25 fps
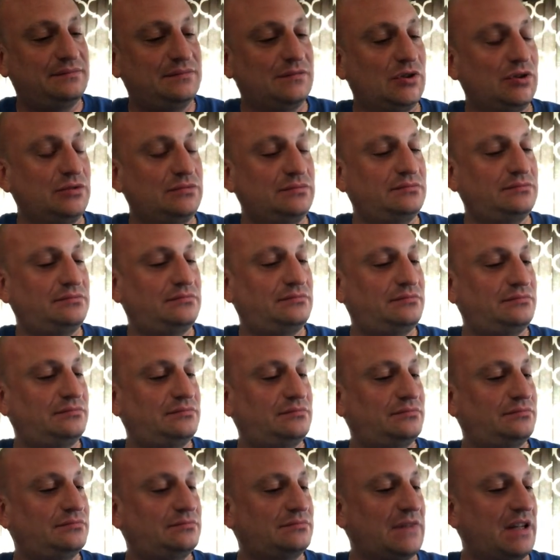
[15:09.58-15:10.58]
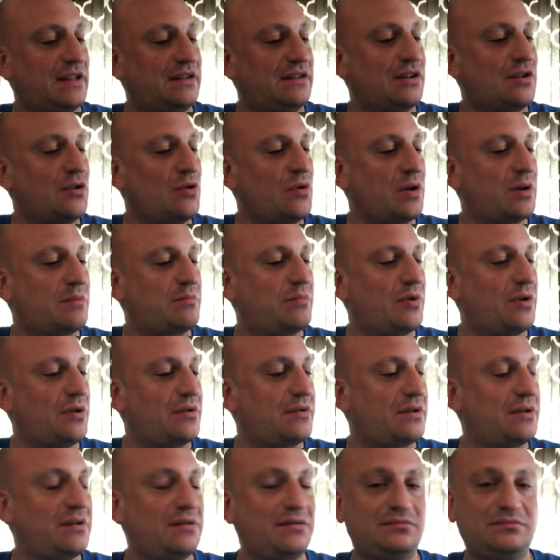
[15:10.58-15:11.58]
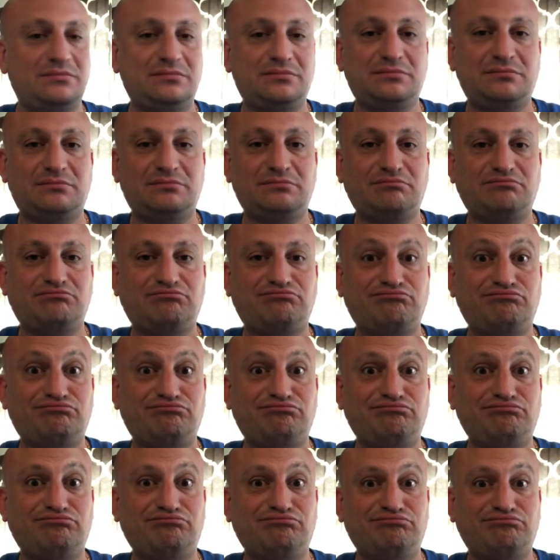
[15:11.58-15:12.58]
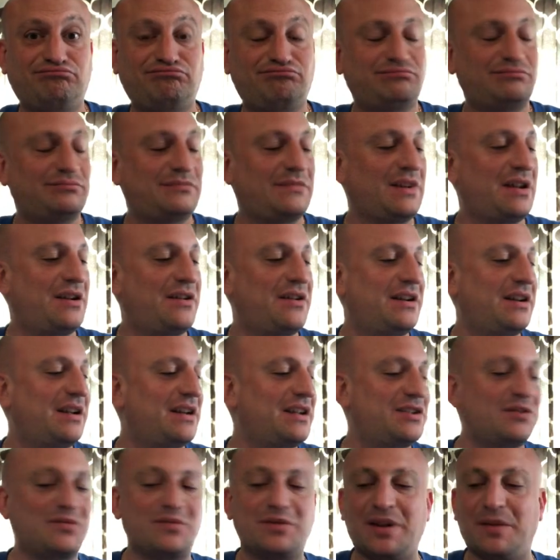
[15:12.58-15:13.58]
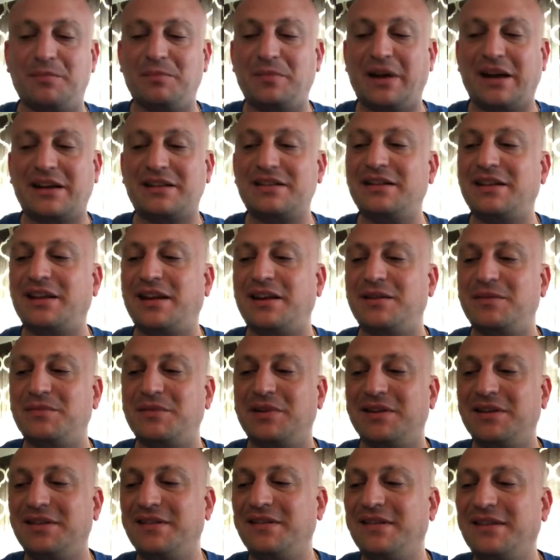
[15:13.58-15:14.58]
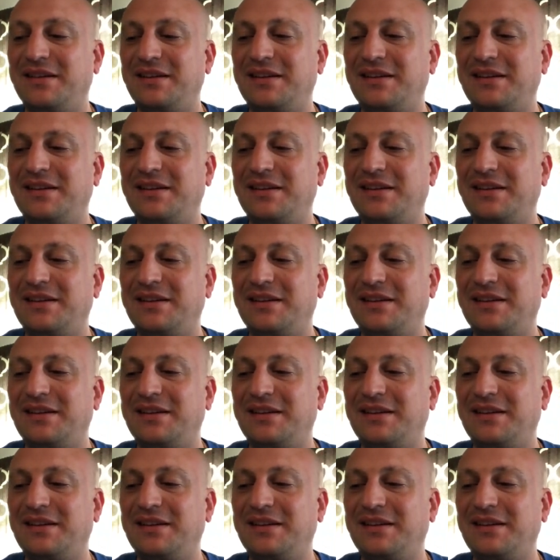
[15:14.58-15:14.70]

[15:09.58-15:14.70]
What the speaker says: Oh, and the cork broke. All right, I guess we'll get back to that in a minute.